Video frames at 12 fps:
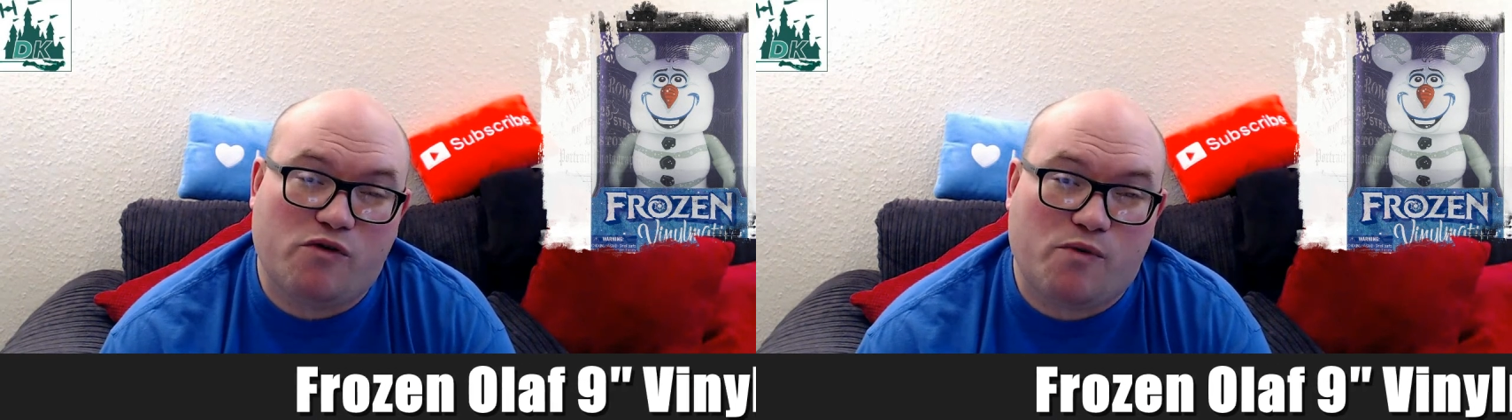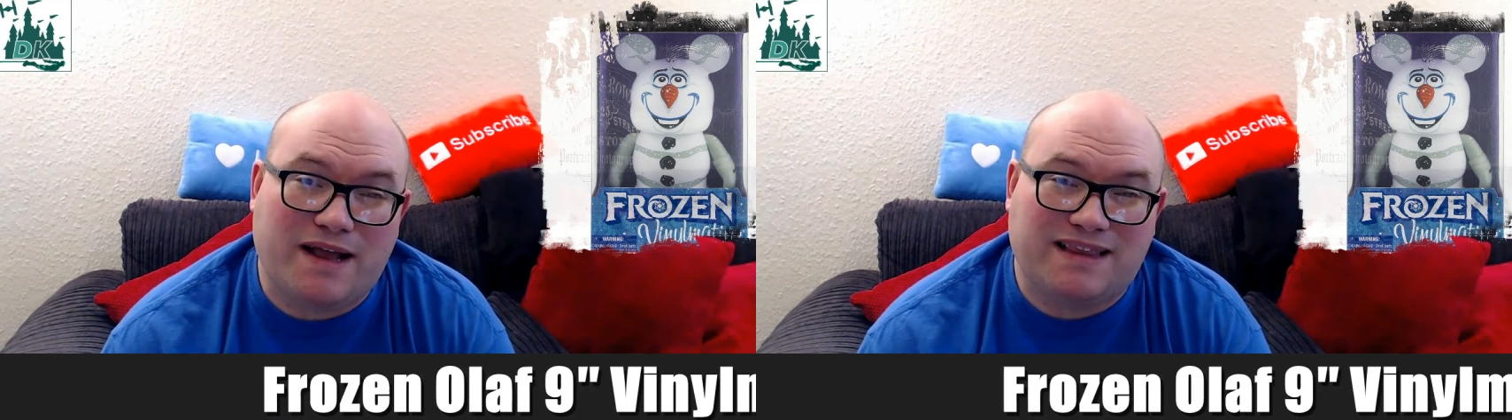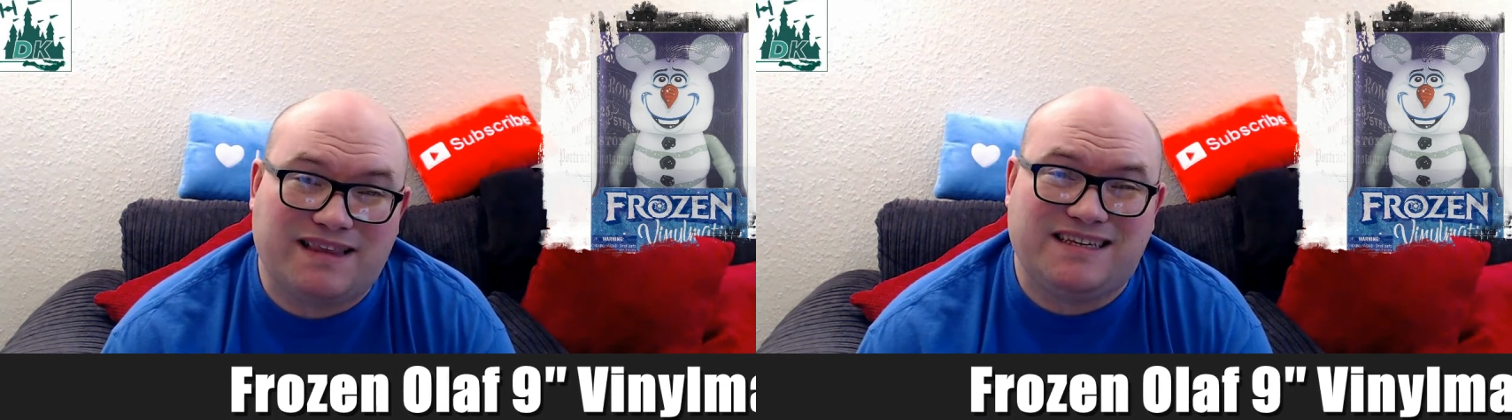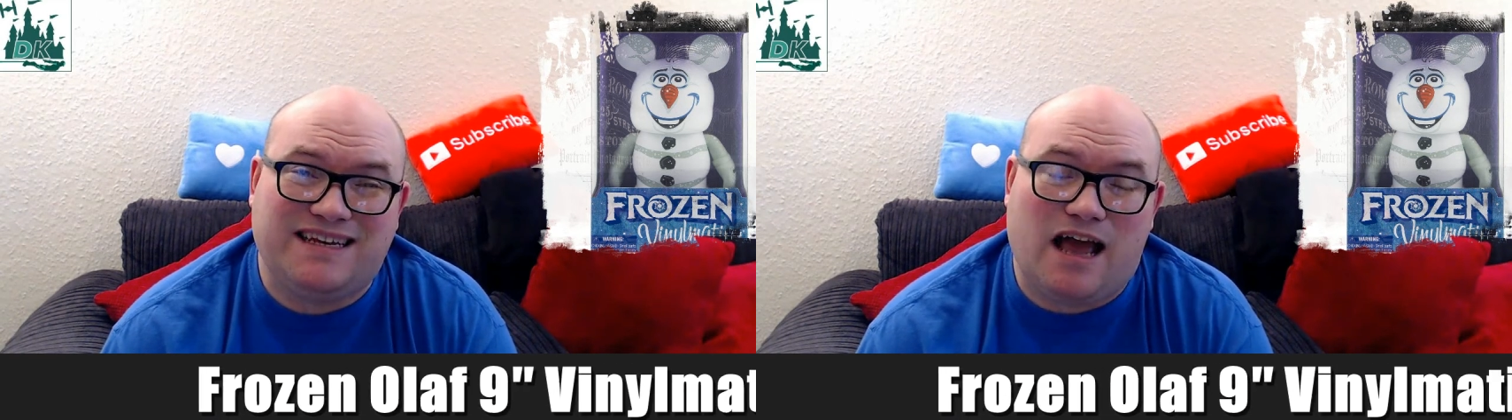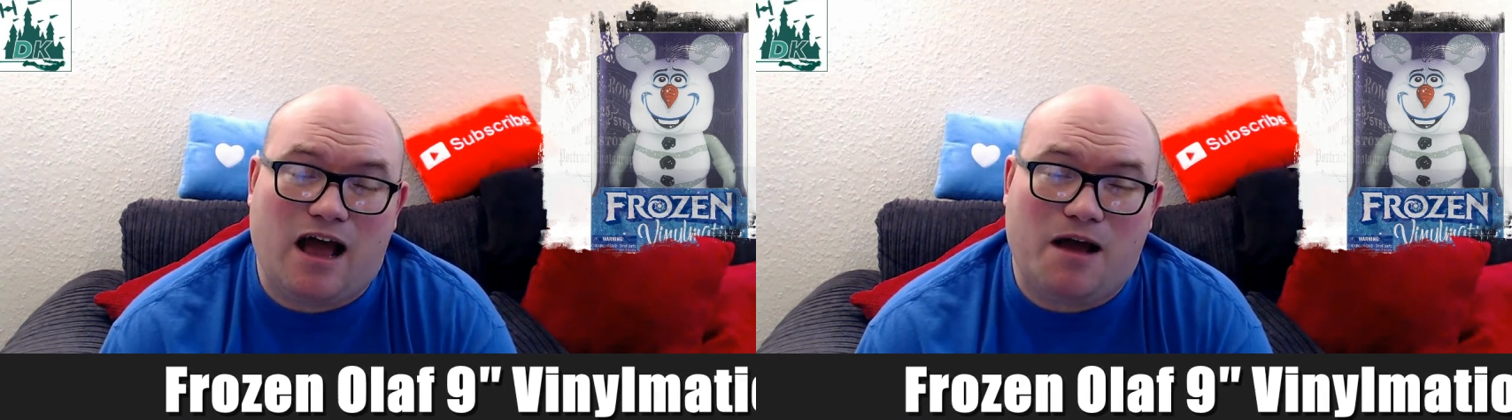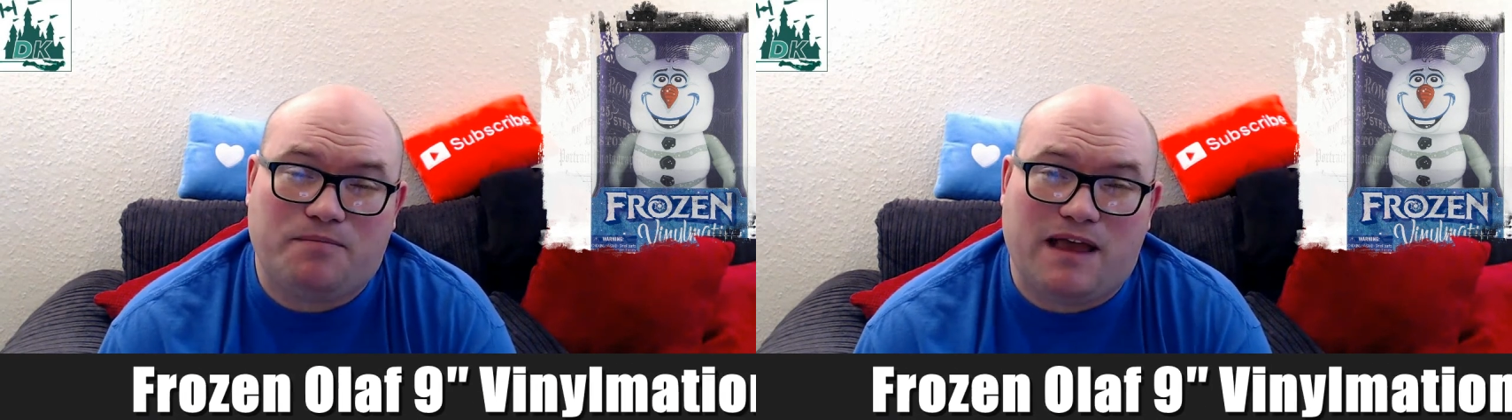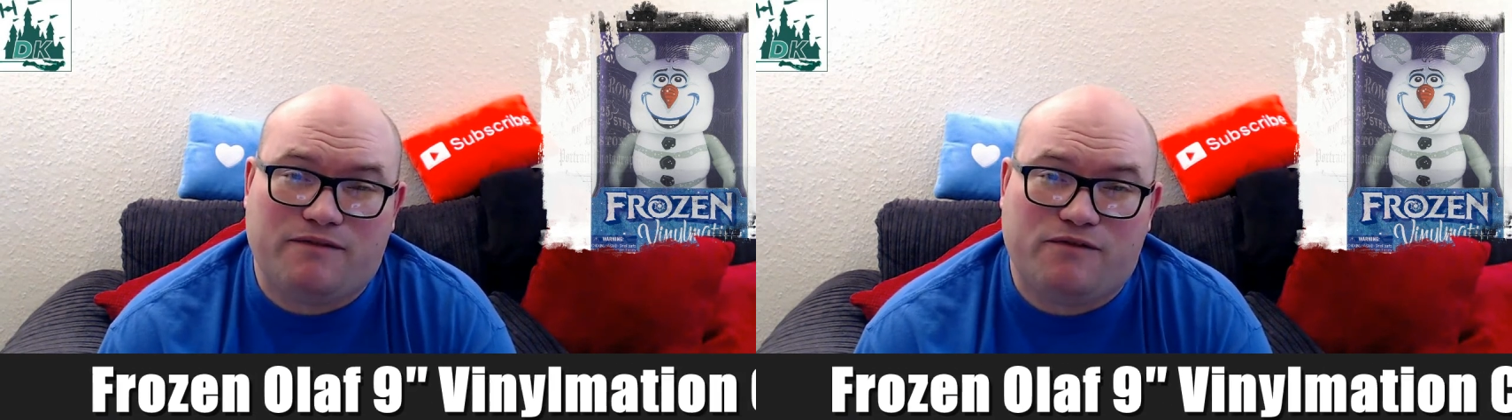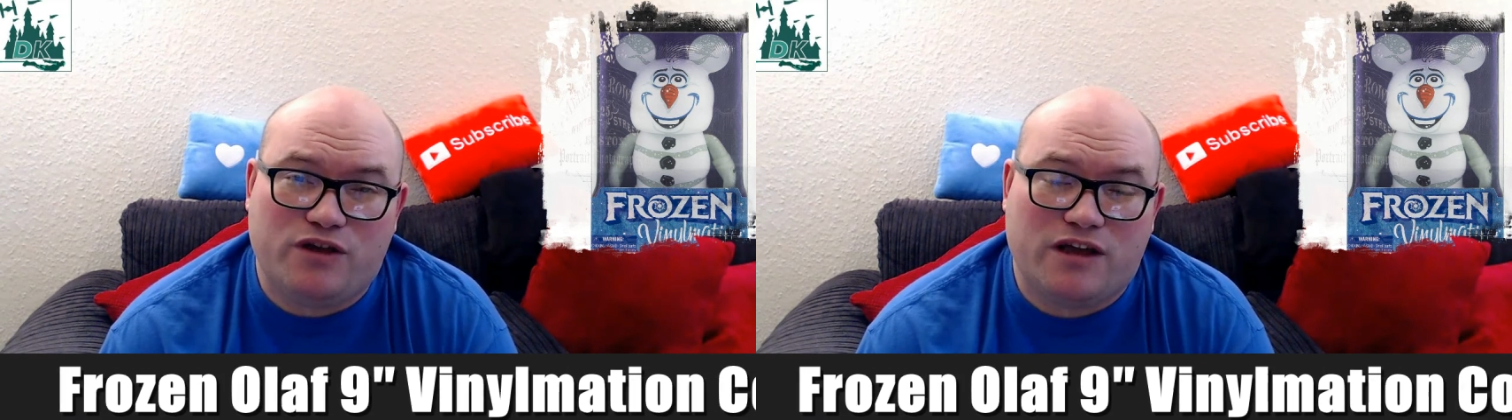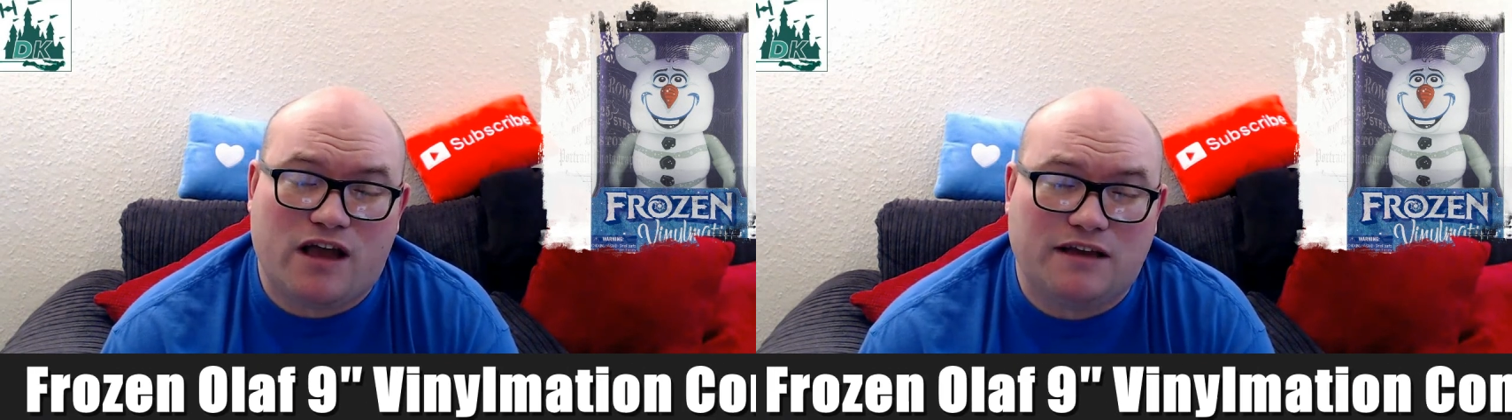quick Disney update for
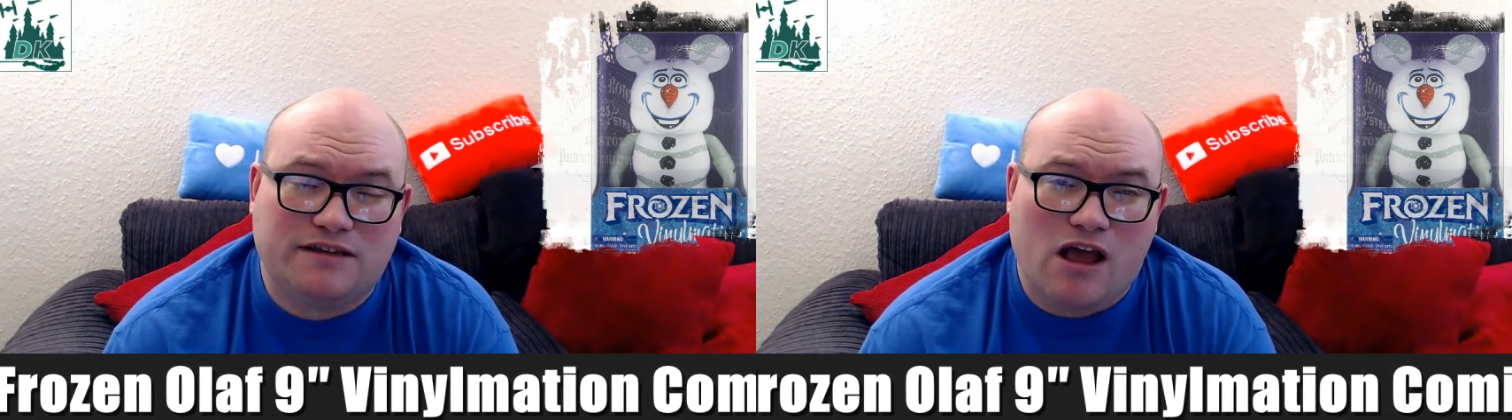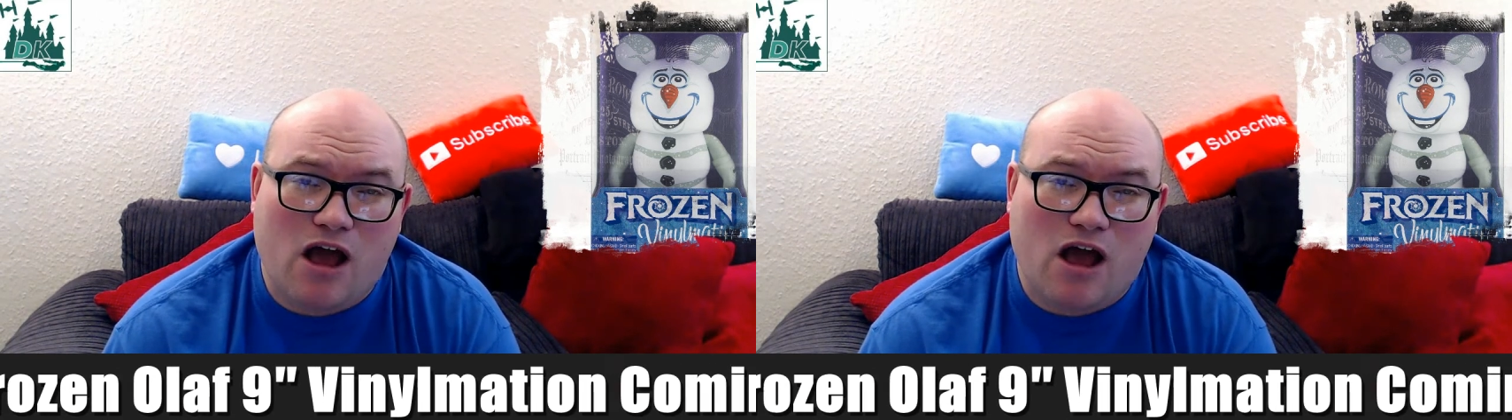you guys